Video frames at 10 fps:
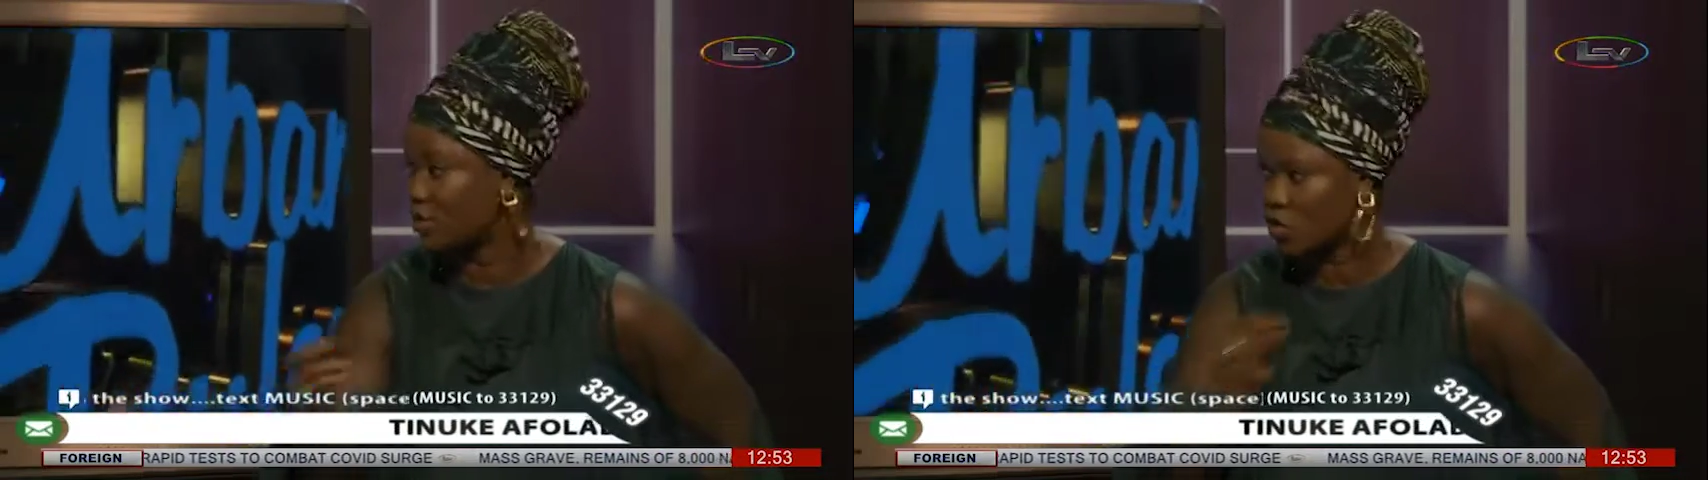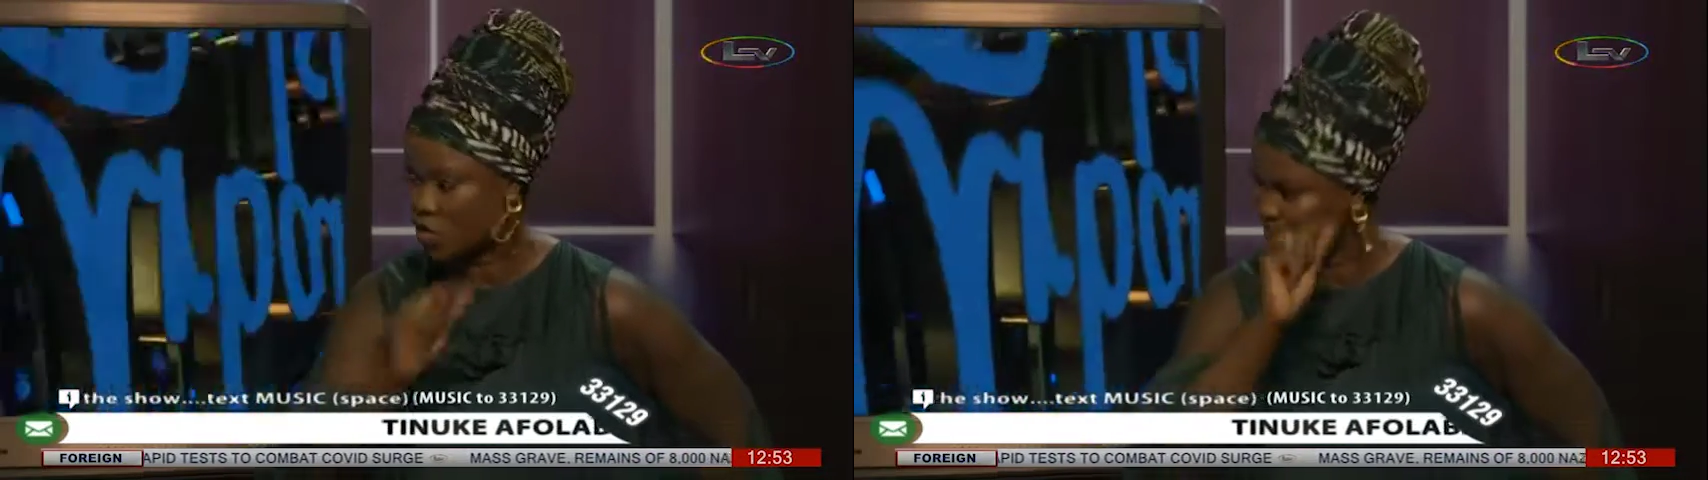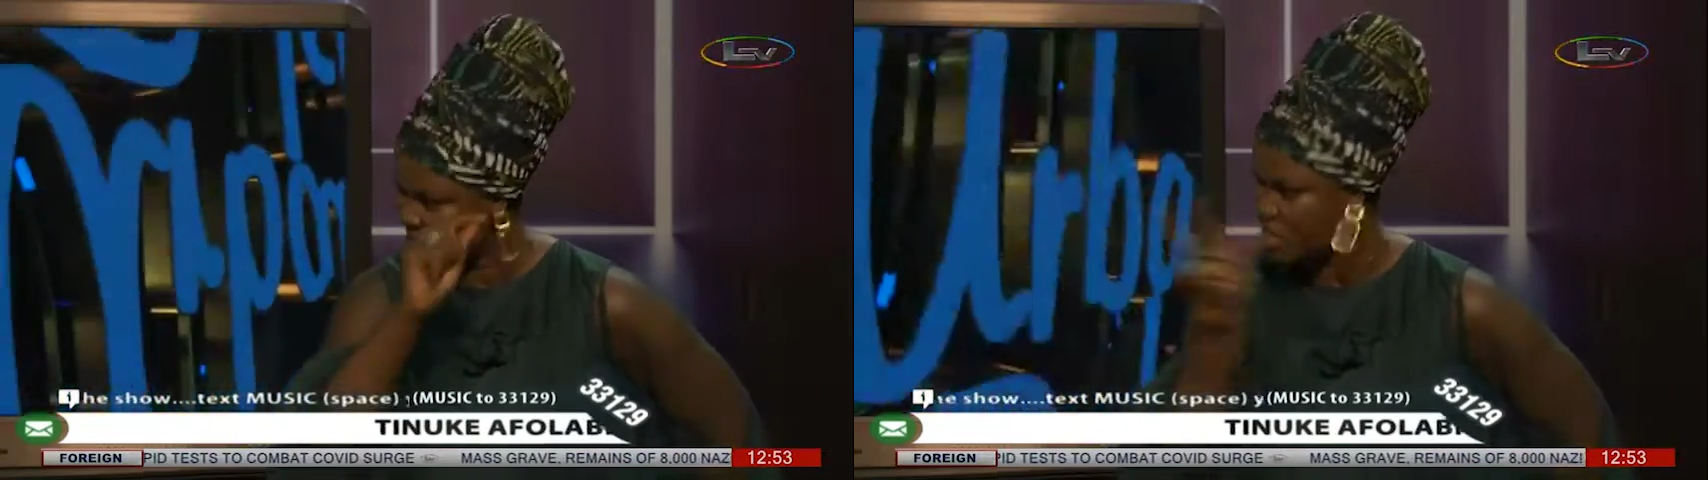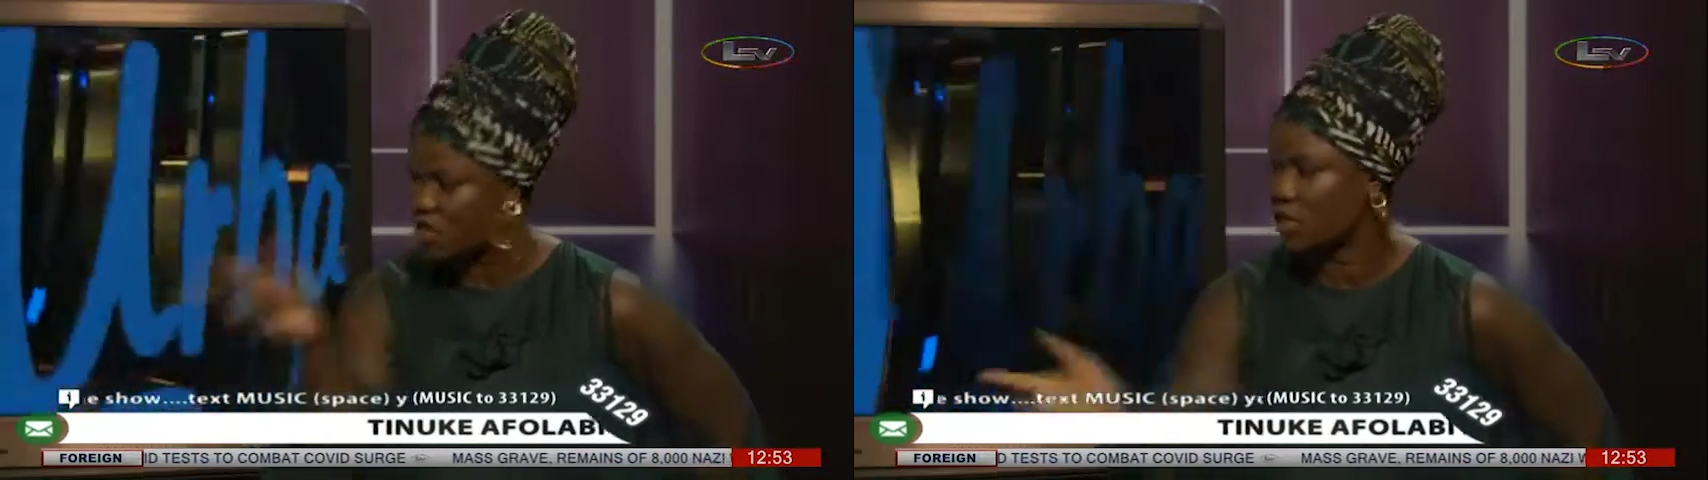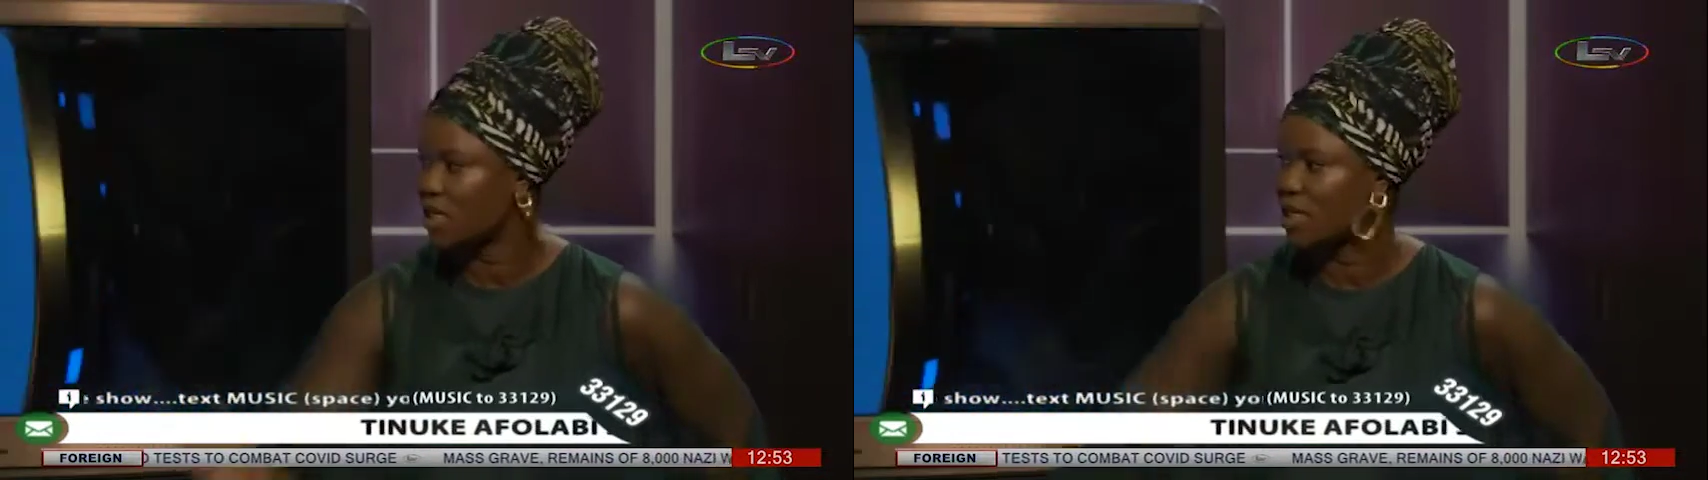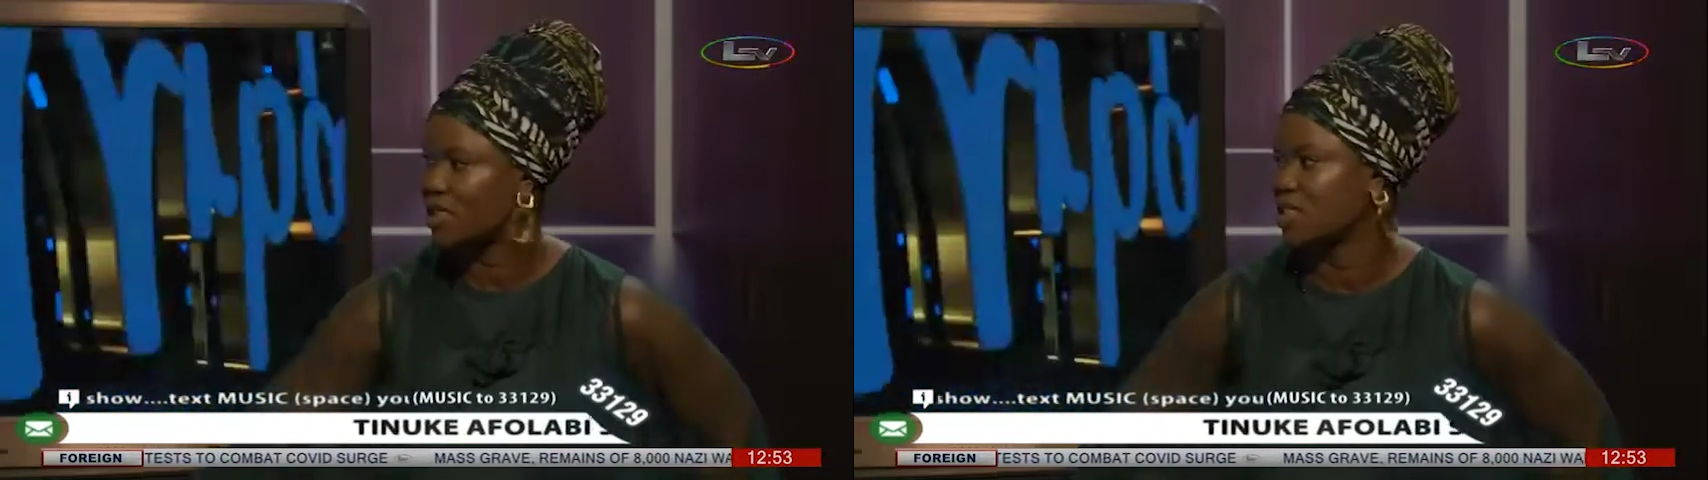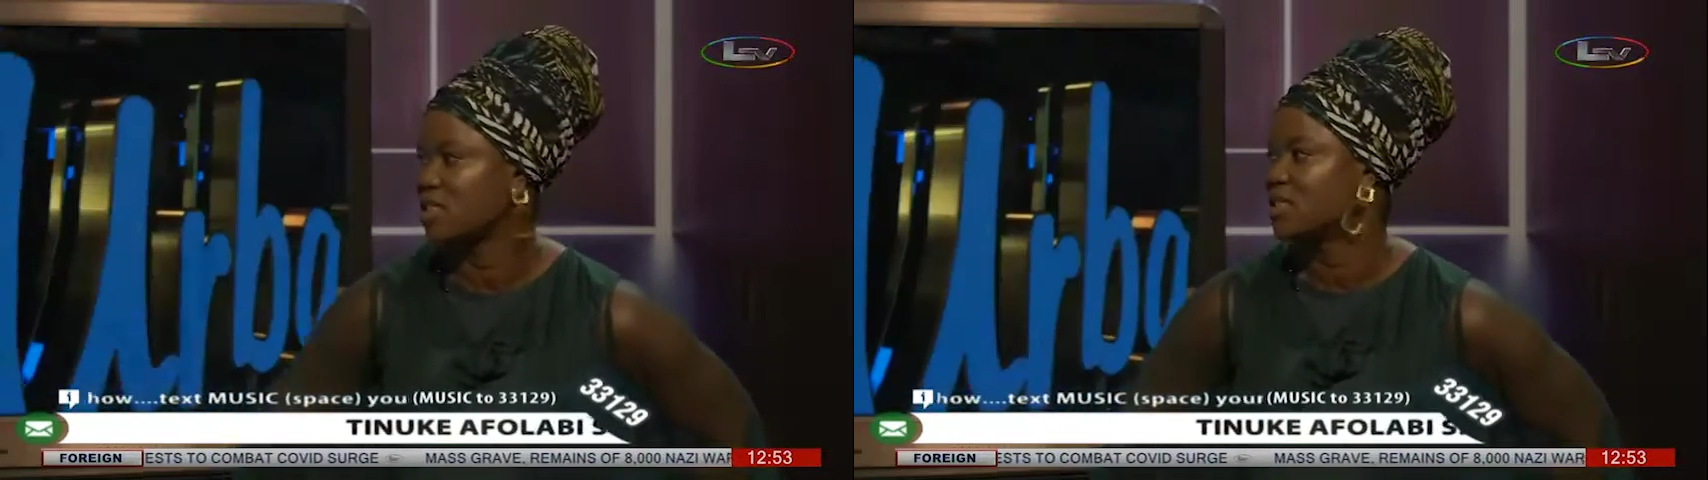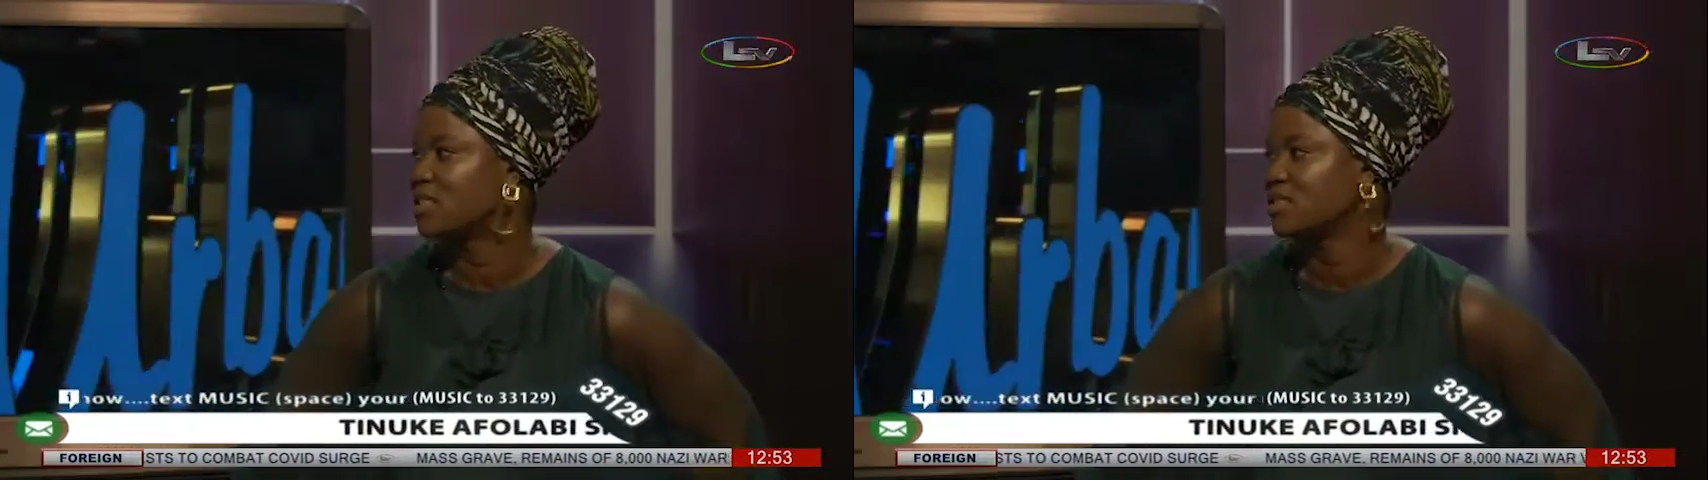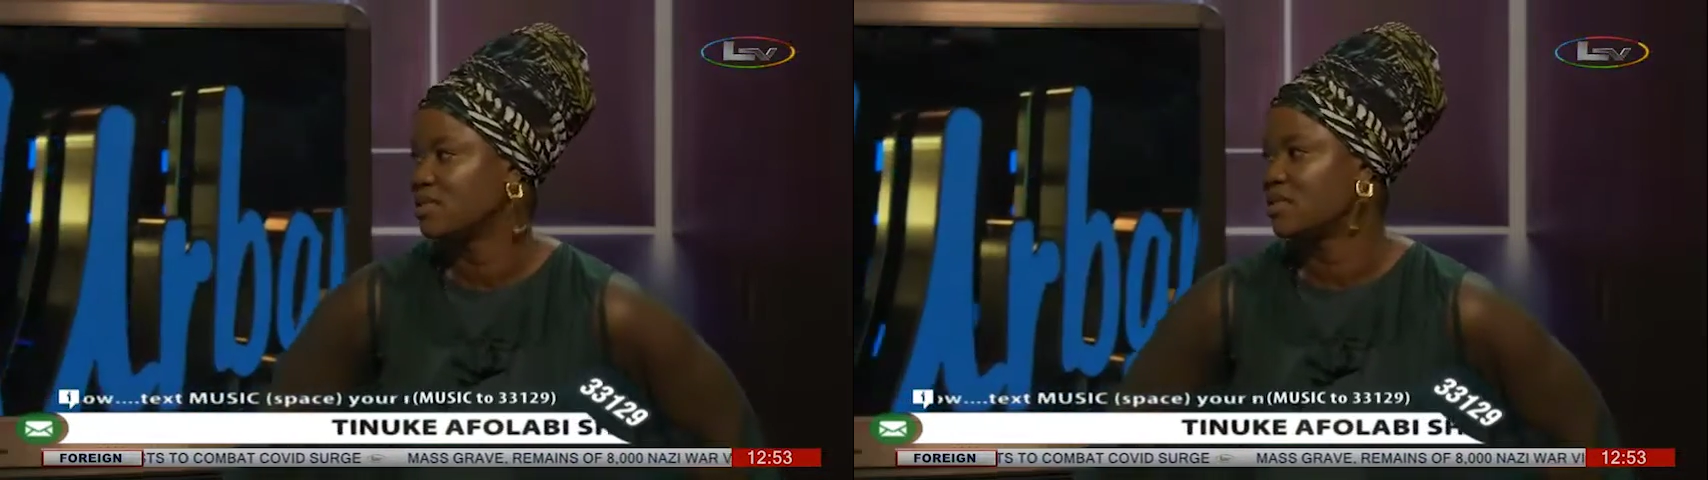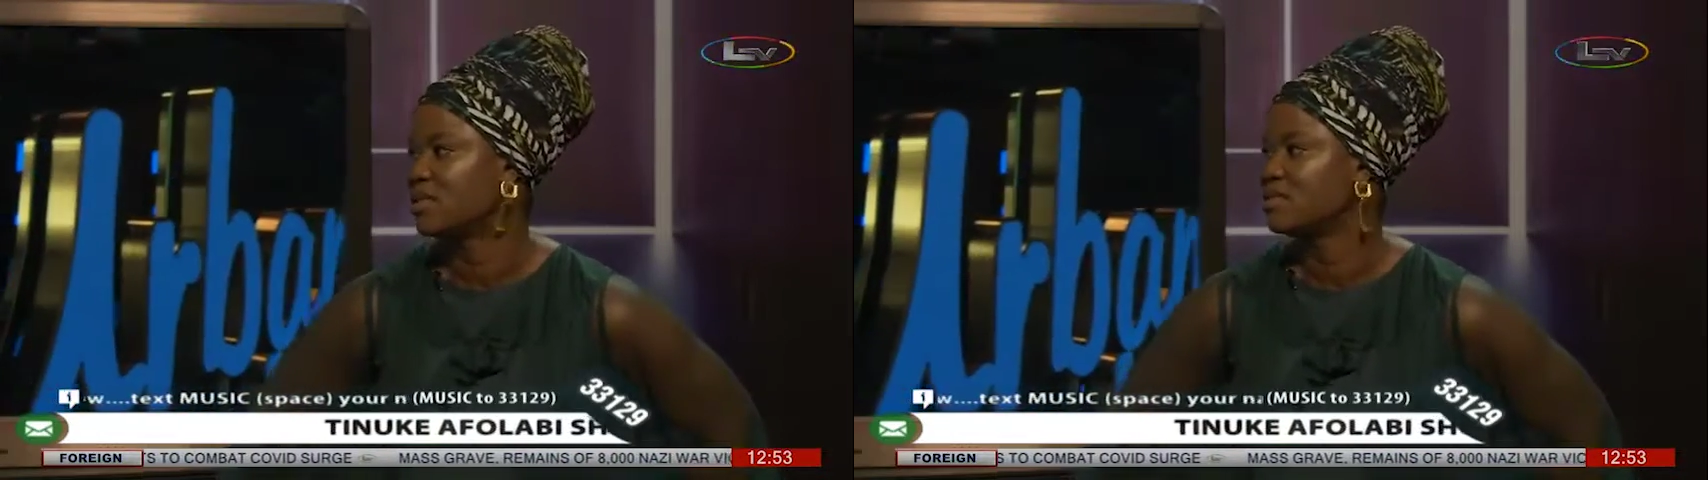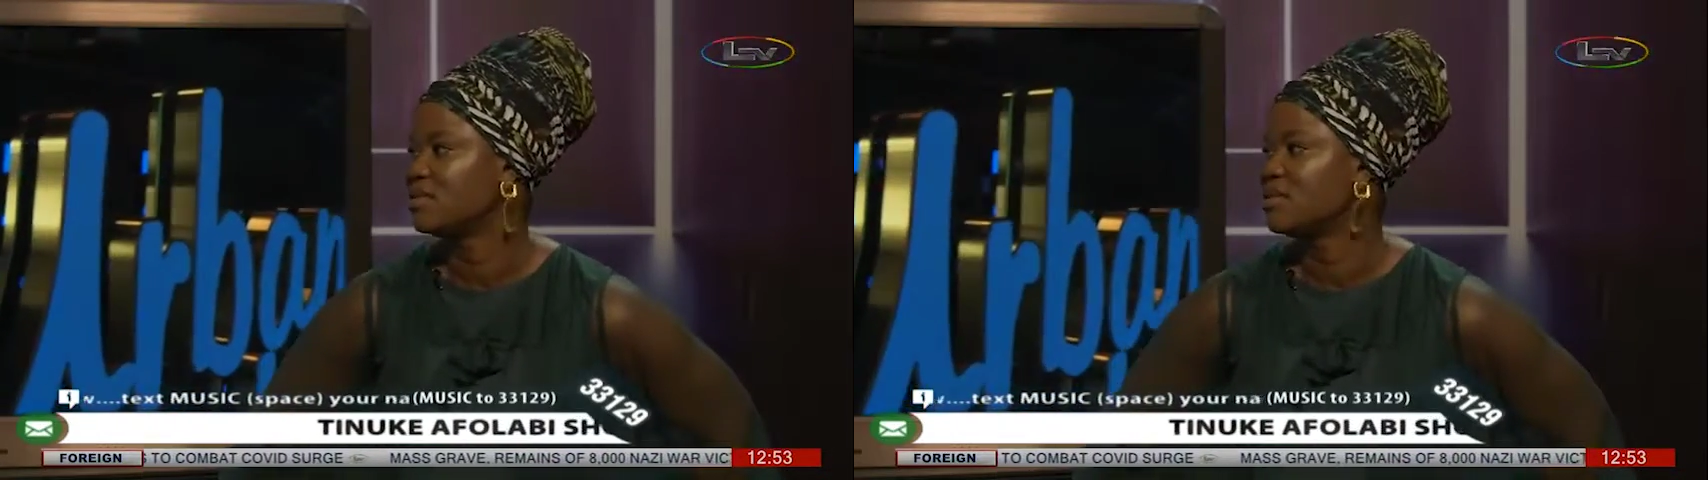Those the Shola Allyson. THE.